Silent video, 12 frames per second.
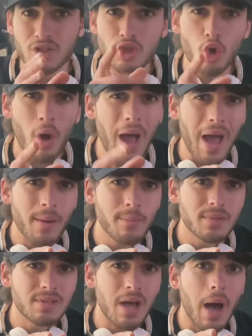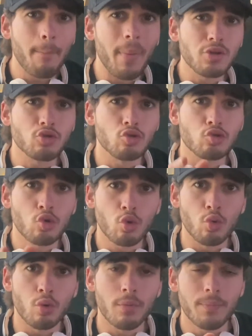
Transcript: your abs are muscles too.